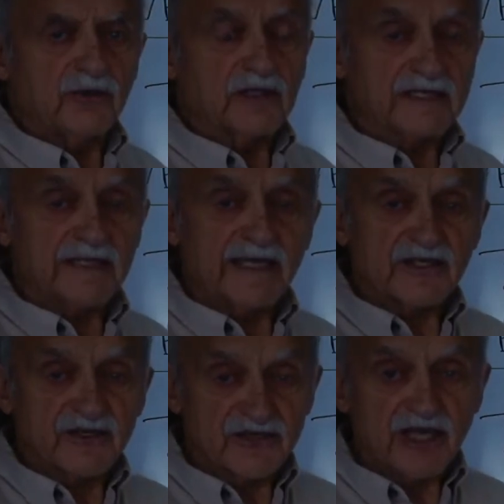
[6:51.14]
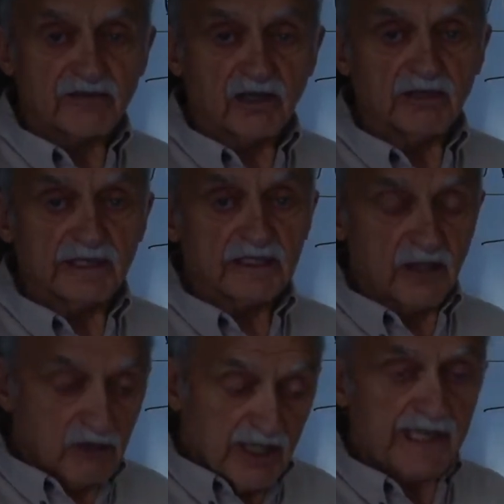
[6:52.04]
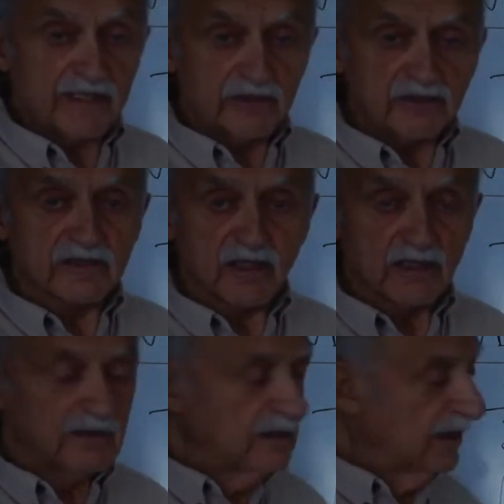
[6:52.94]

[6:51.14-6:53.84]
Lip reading: say it's 0, and it's okay to do so.